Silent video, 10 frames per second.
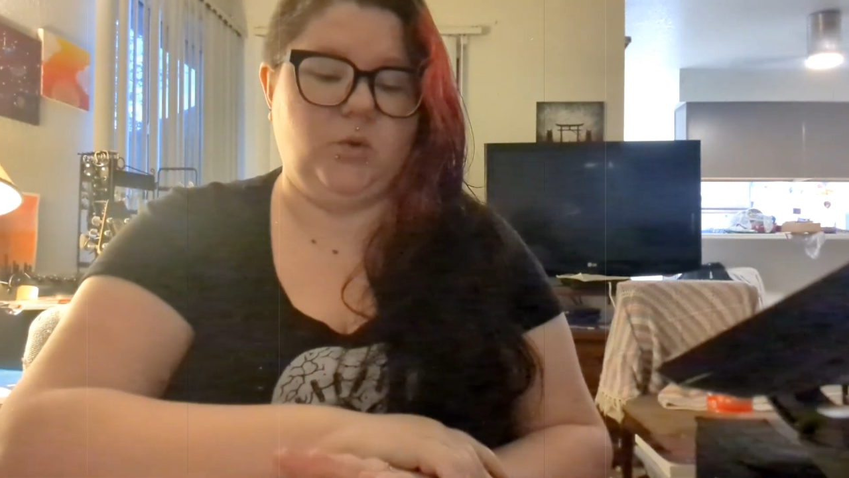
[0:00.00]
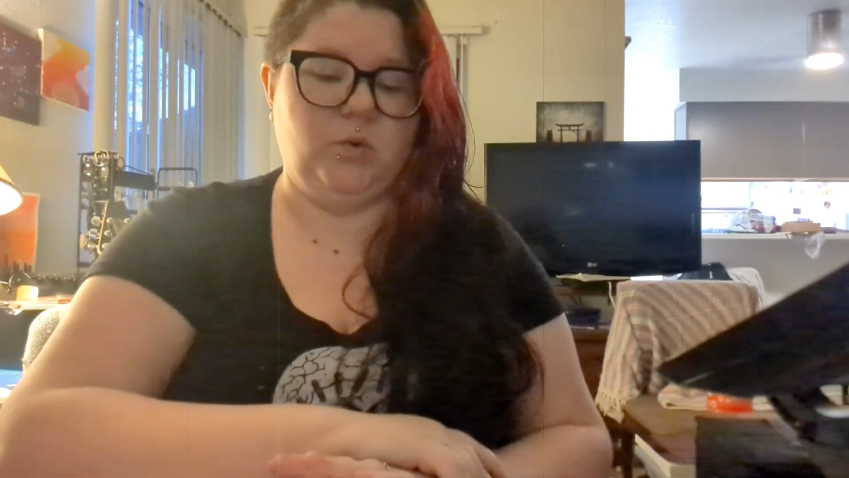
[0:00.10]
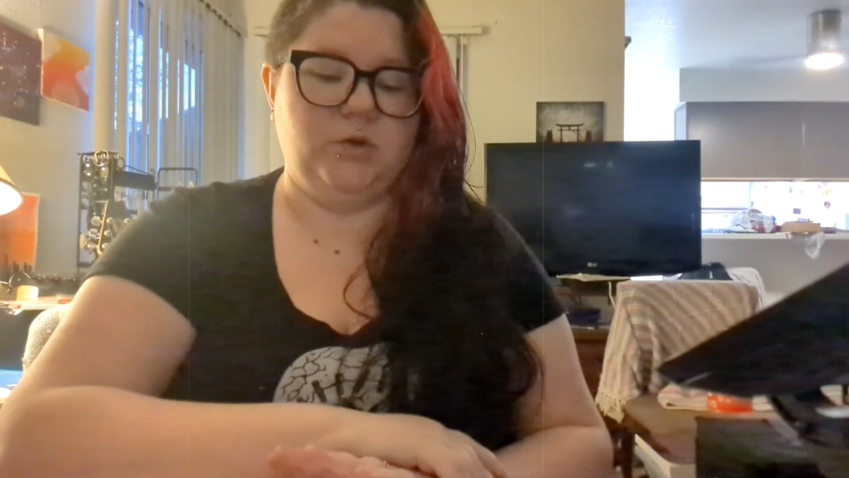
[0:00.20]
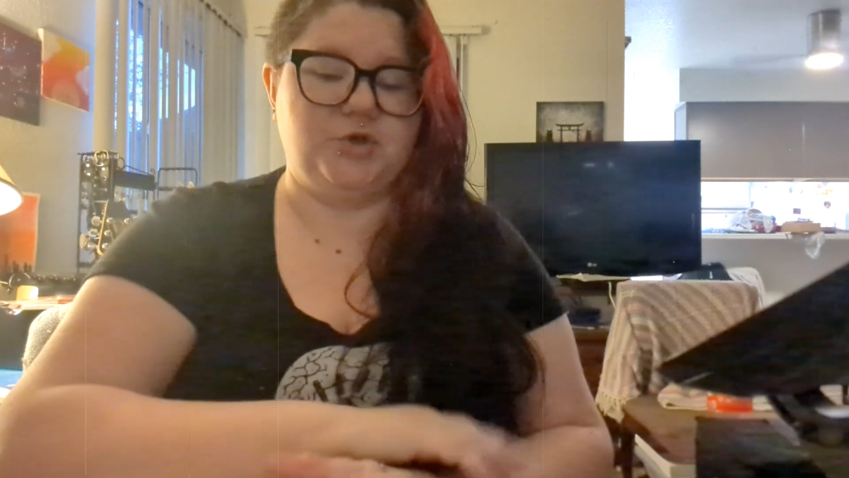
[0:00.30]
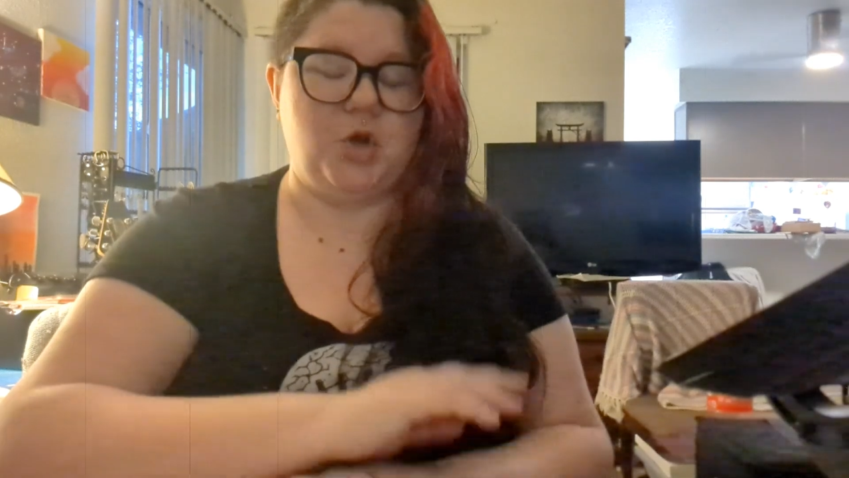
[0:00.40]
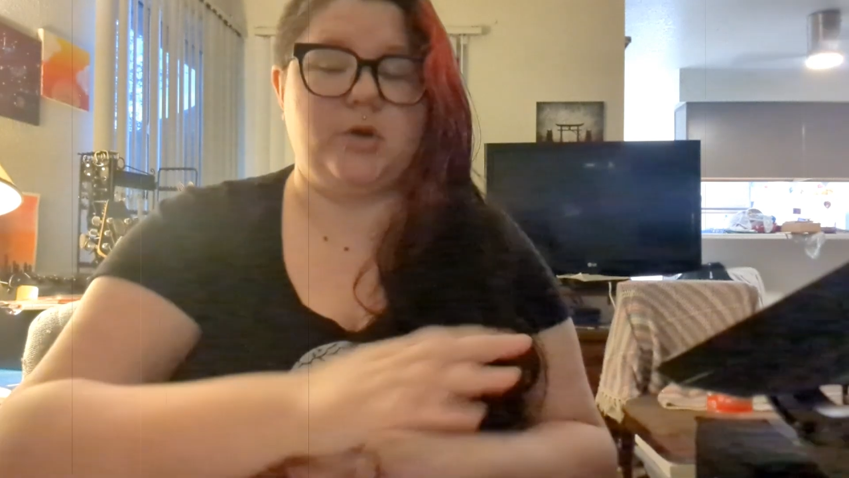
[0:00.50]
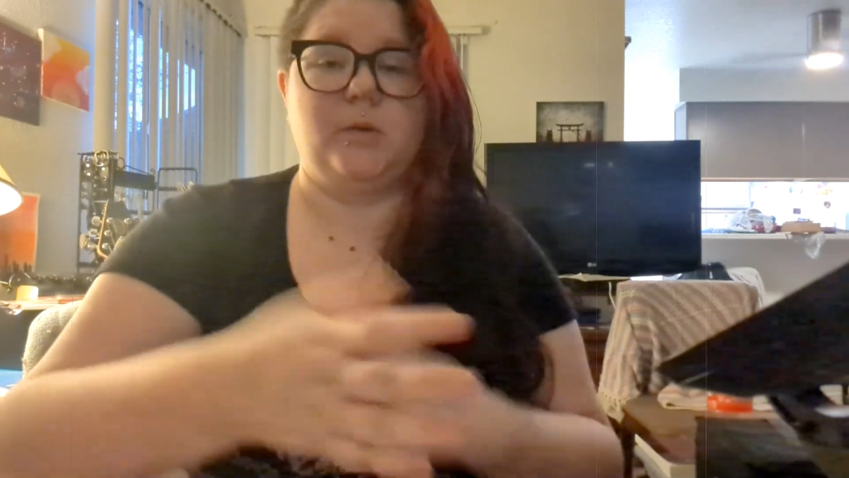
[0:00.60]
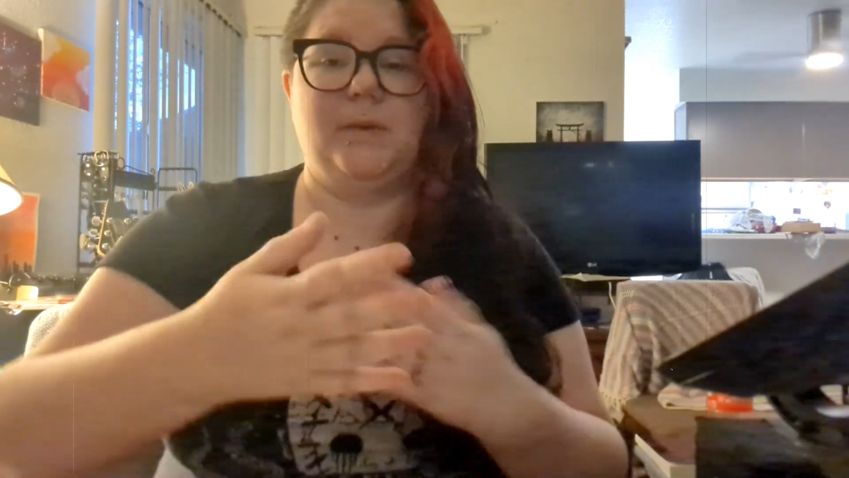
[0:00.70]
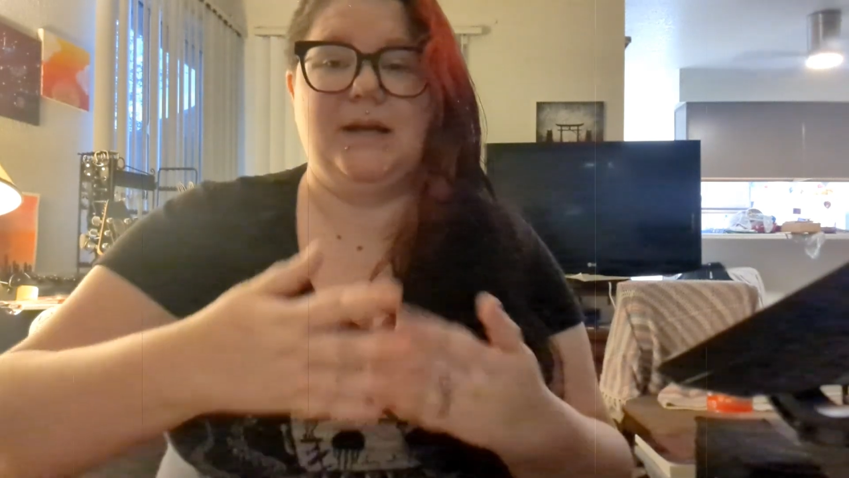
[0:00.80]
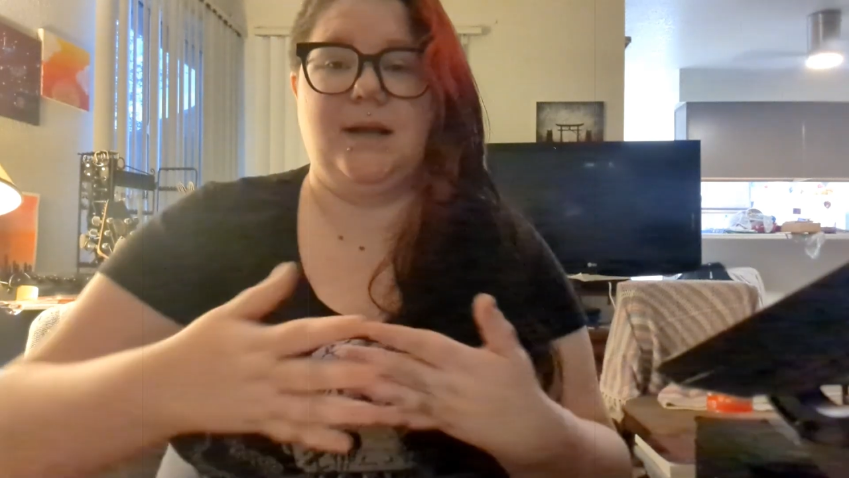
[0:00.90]
horror
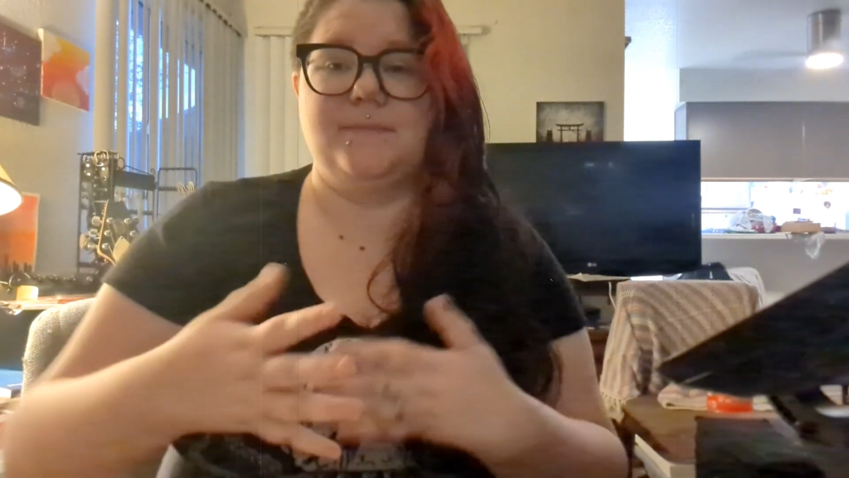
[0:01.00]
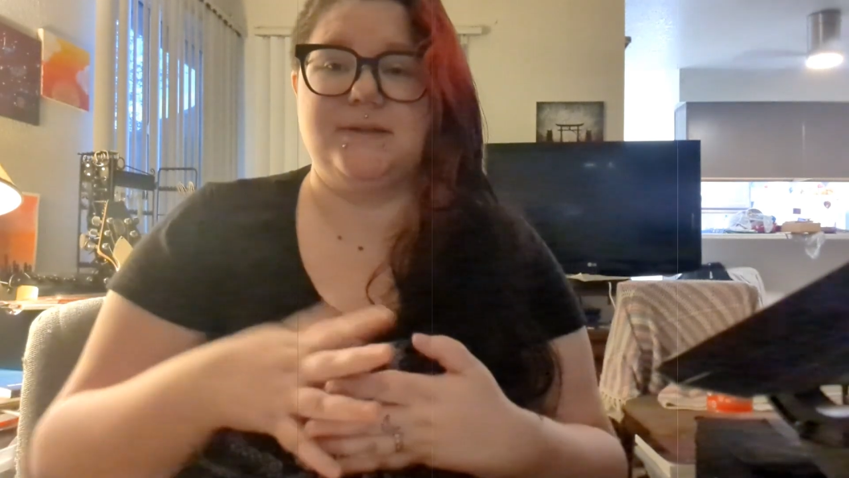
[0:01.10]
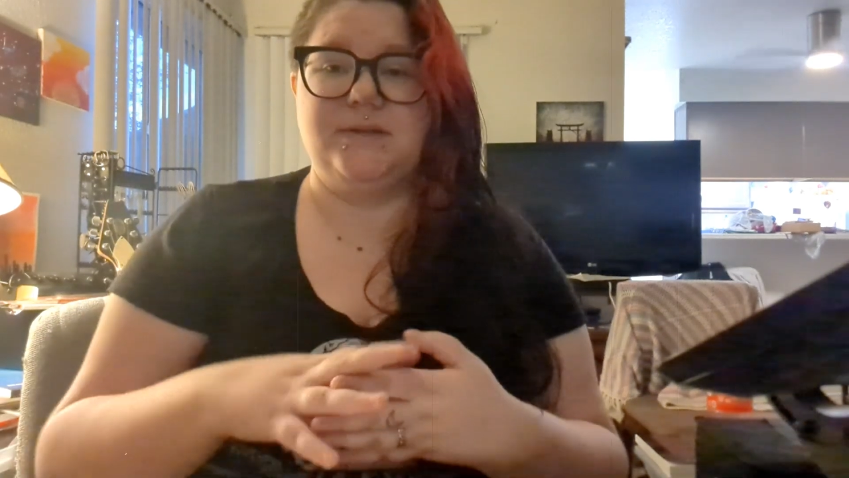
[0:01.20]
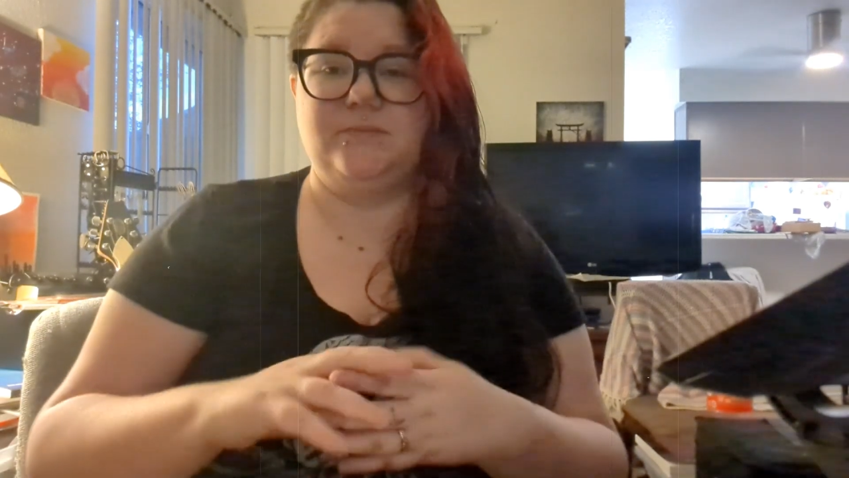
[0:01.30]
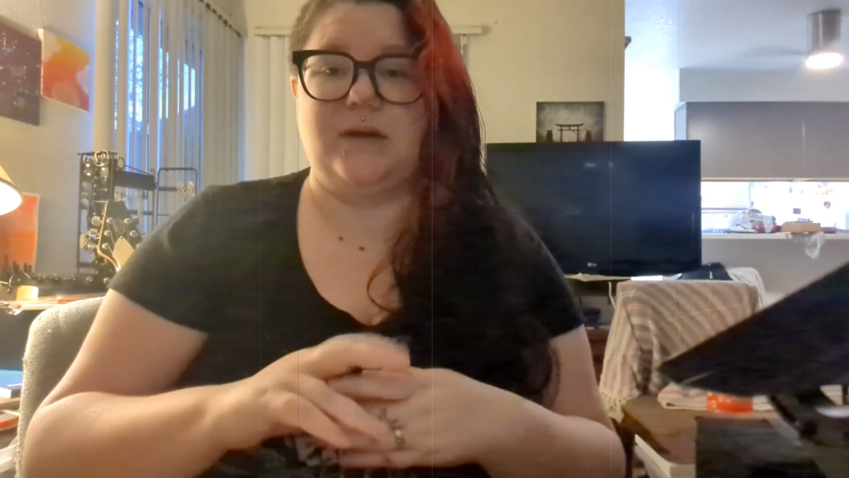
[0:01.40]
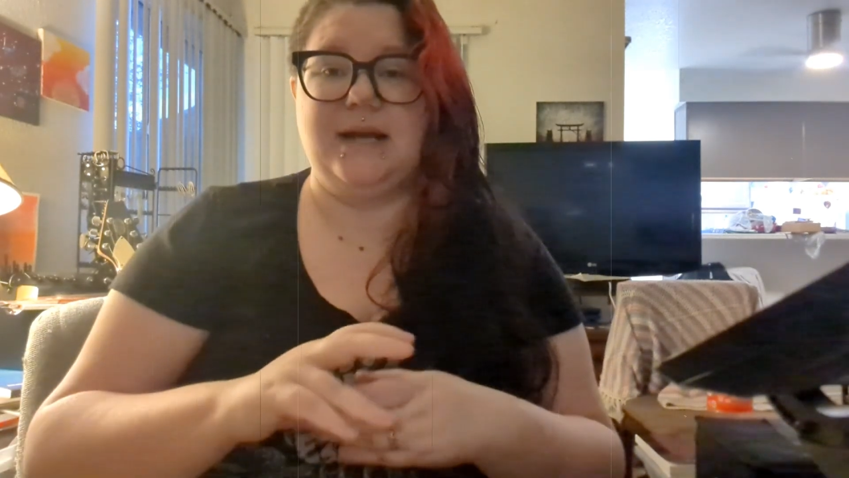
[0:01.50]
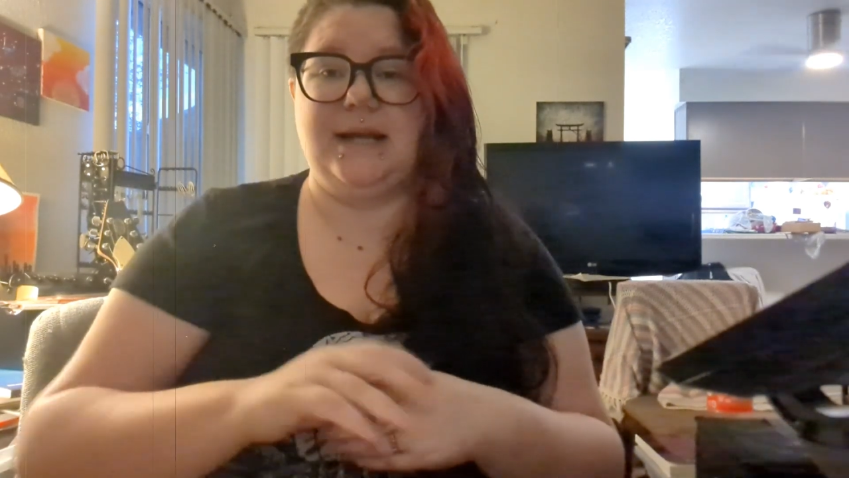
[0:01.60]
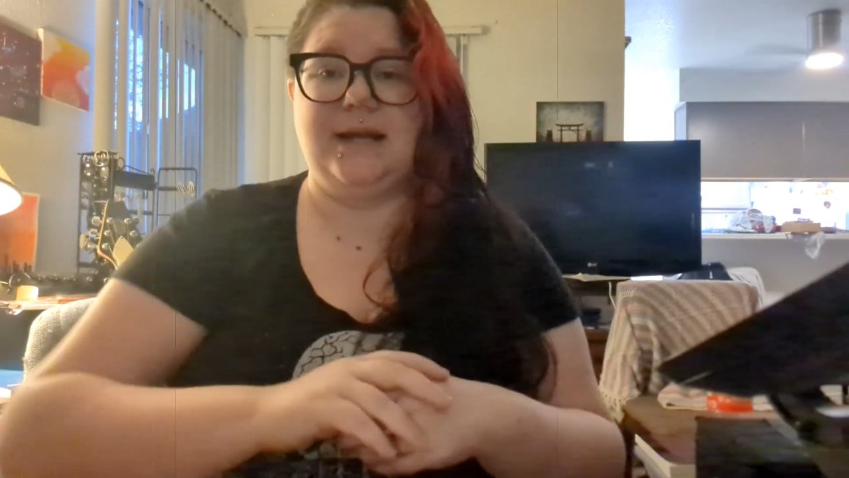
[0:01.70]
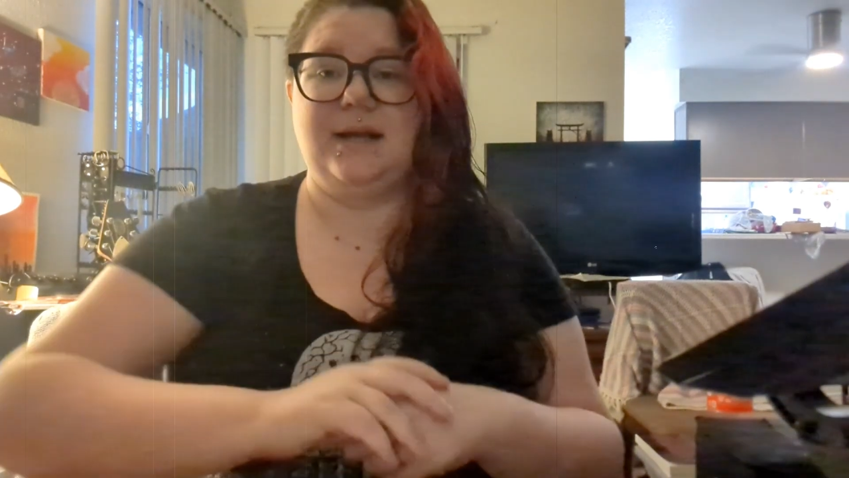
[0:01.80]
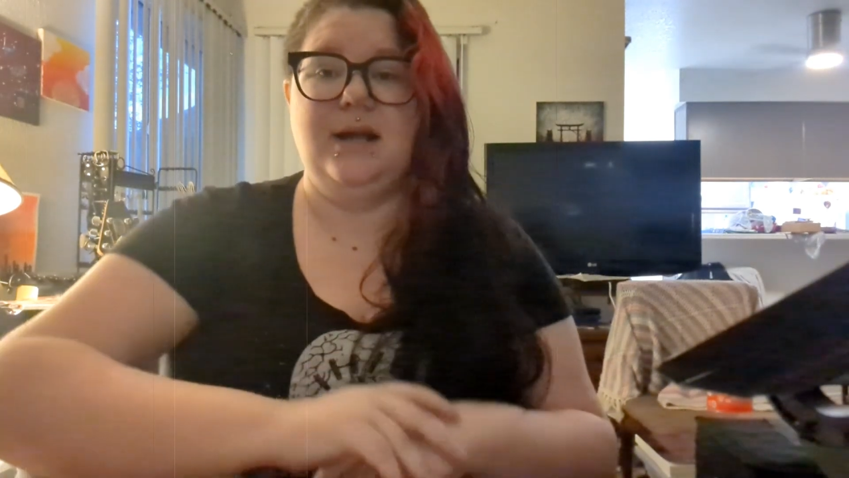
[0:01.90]
genre when it comes to
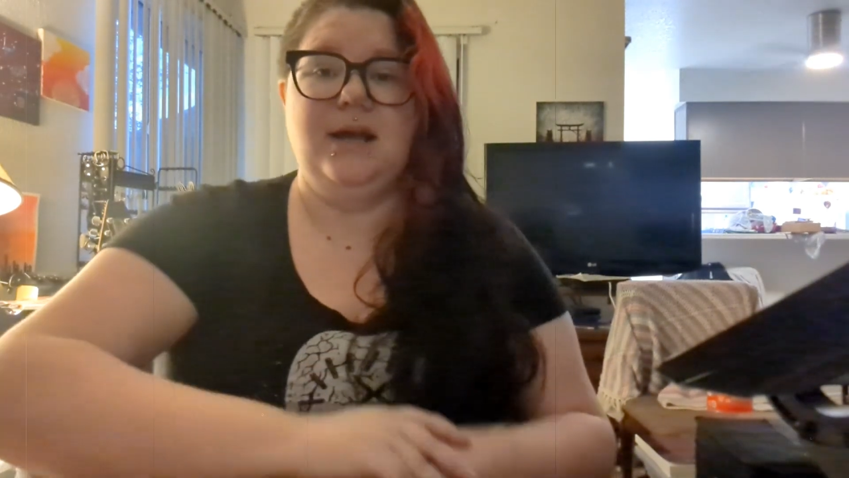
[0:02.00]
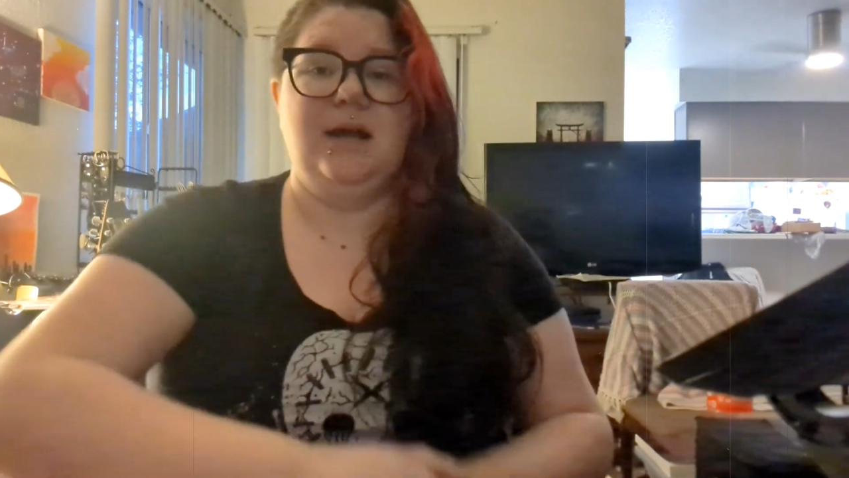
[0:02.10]
writing.